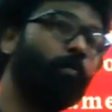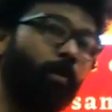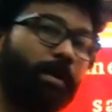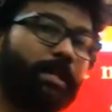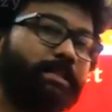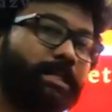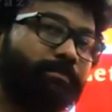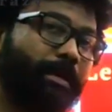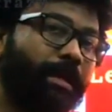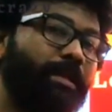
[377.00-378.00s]
What does
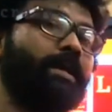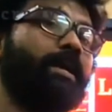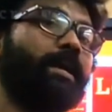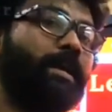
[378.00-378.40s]
this mean?